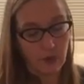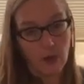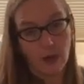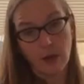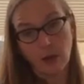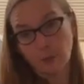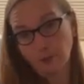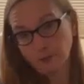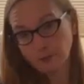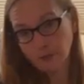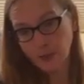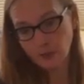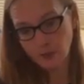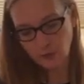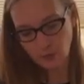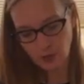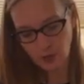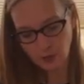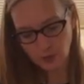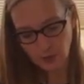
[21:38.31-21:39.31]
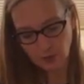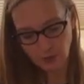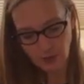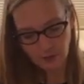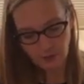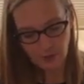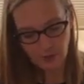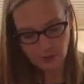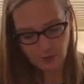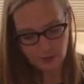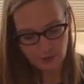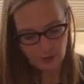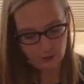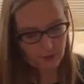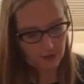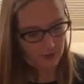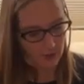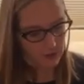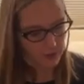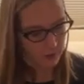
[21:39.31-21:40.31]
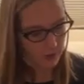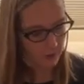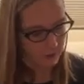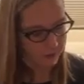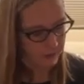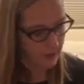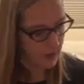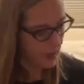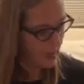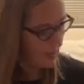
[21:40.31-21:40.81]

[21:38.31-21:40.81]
ThredUp as well. You might find stuff there as well.